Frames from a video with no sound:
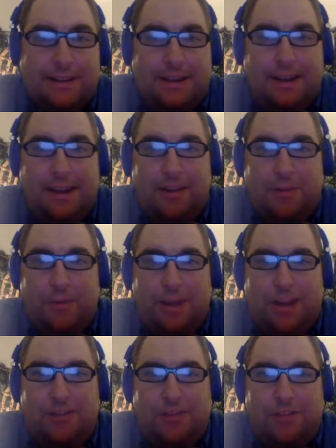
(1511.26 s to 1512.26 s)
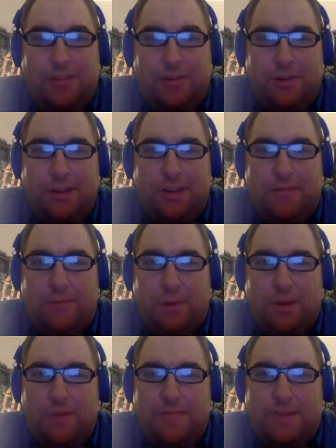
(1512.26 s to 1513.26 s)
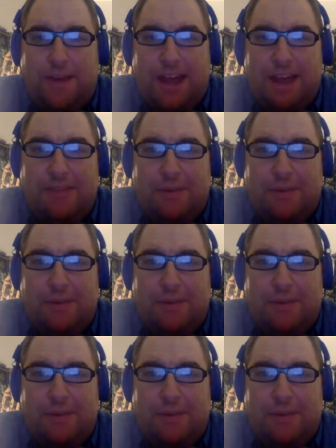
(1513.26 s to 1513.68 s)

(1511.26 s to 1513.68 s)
Now the Reds are 30 and 45.